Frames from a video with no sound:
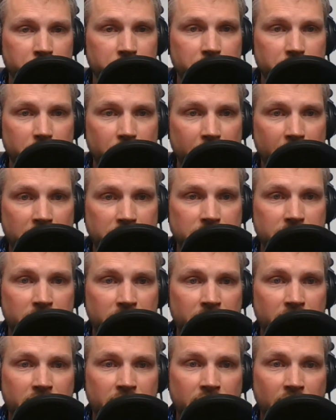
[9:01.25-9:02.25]
that
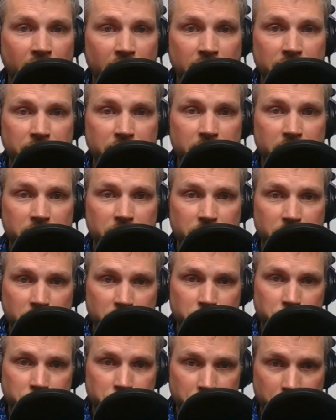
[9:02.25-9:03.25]

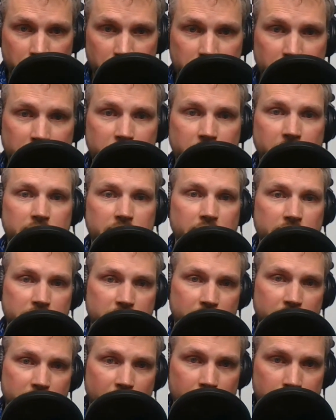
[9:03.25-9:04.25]
the jerking that they
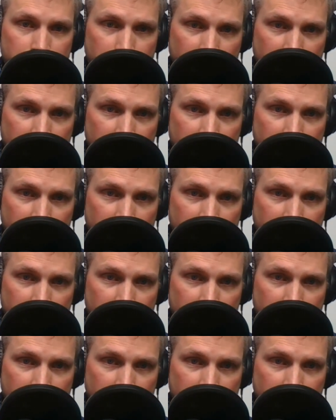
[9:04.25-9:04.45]
did on